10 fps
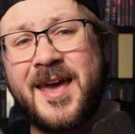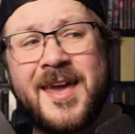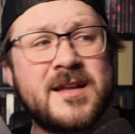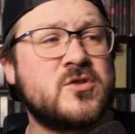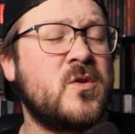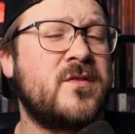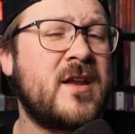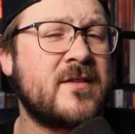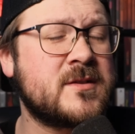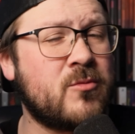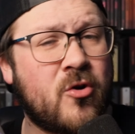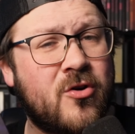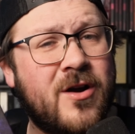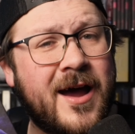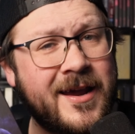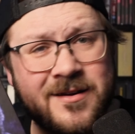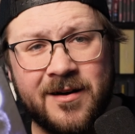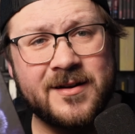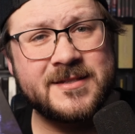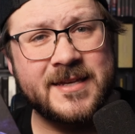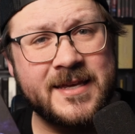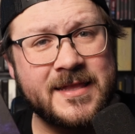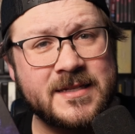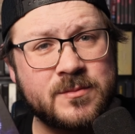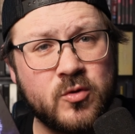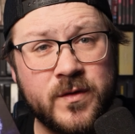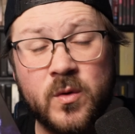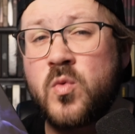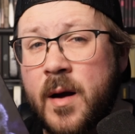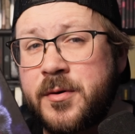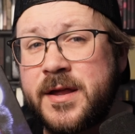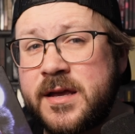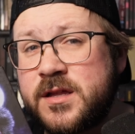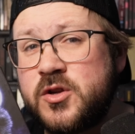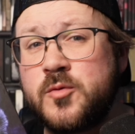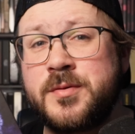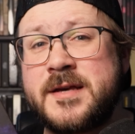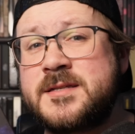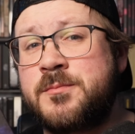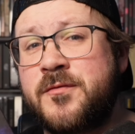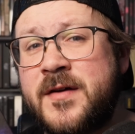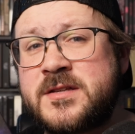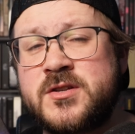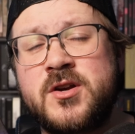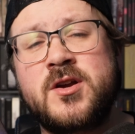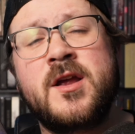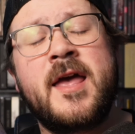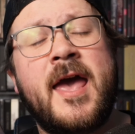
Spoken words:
And you even have some horror icons in this movie. Robert Englund, who plays the professor.